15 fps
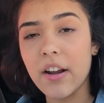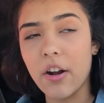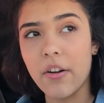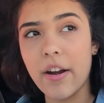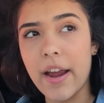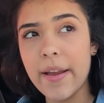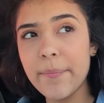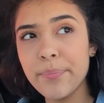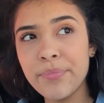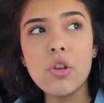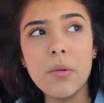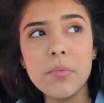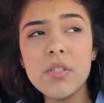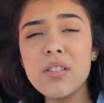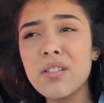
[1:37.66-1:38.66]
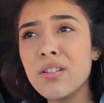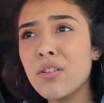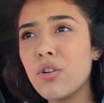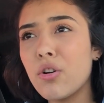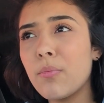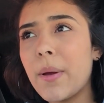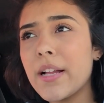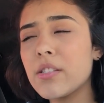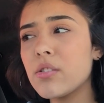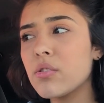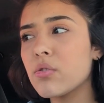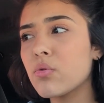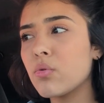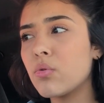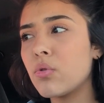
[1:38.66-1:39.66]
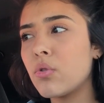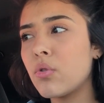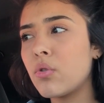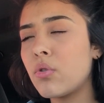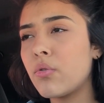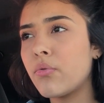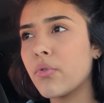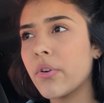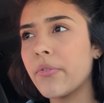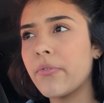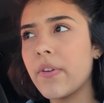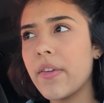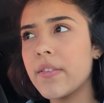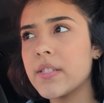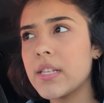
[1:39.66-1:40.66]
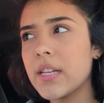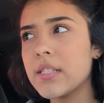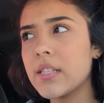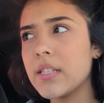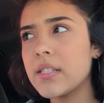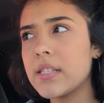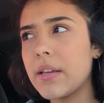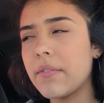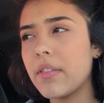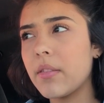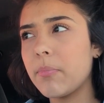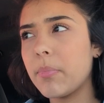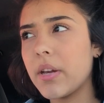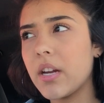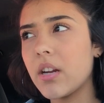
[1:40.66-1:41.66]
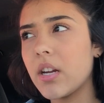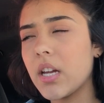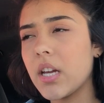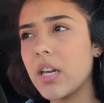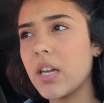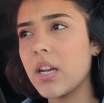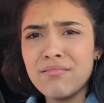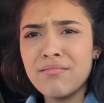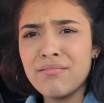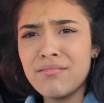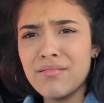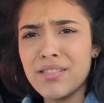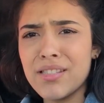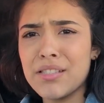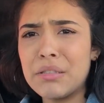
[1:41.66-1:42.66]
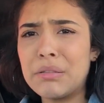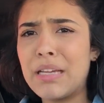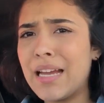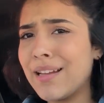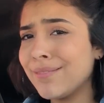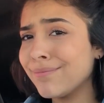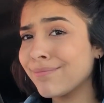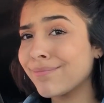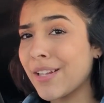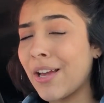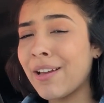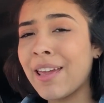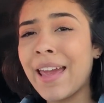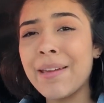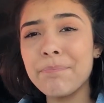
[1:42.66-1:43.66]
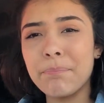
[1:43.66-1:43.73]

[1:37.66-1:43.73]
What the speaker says: All right, so I'm just gonna go back to school for 5th, 6th, and 7th period. So yeah, okay.